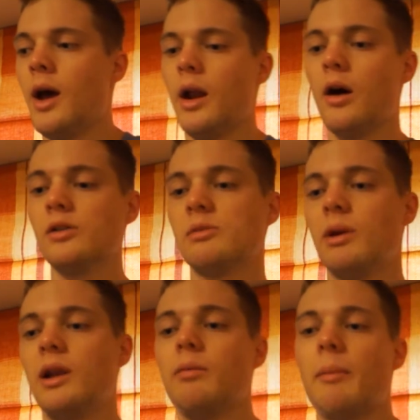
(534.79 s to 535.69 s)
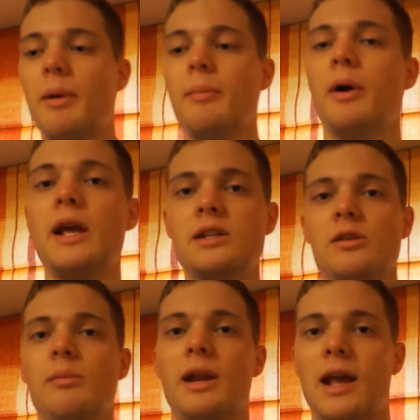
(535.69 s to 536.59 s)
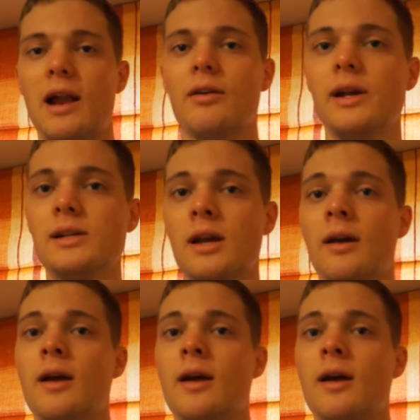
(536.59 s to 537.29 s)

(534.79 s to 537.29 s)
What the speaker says: And ultimately, when people eat too many calories